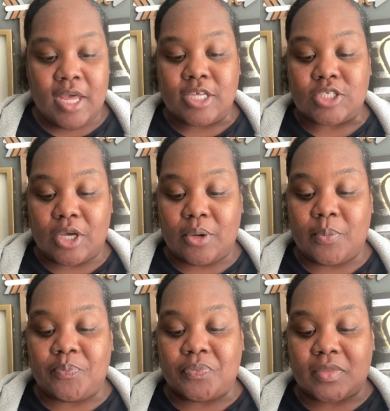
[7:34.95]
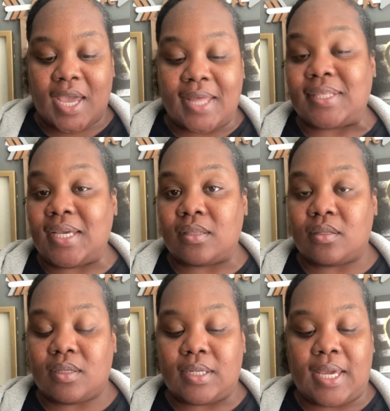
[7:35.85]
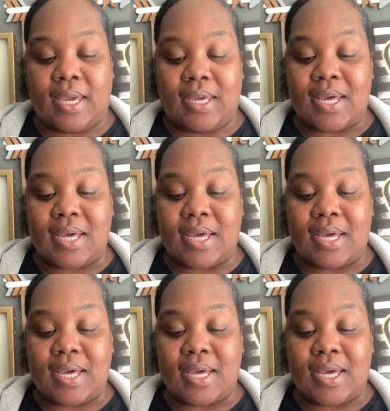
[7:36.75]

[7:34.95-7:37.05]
So at the end of the day,